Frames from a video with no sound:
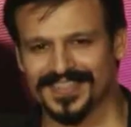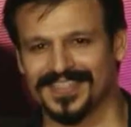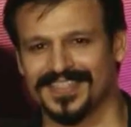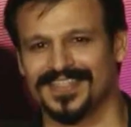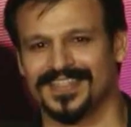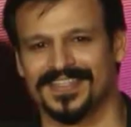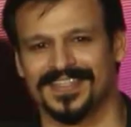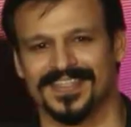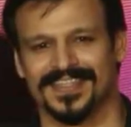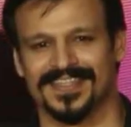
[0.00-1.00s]

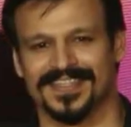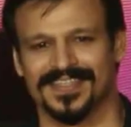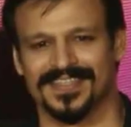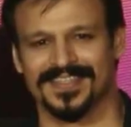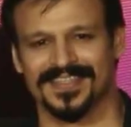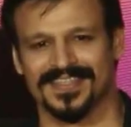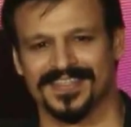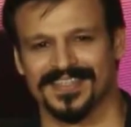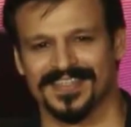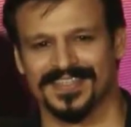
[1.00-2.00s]

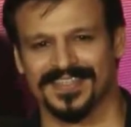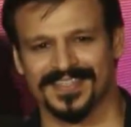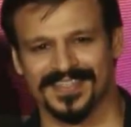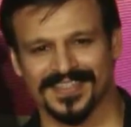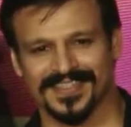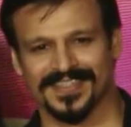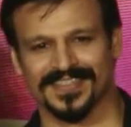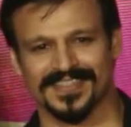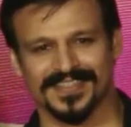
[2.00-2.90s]
This person isn't speaking.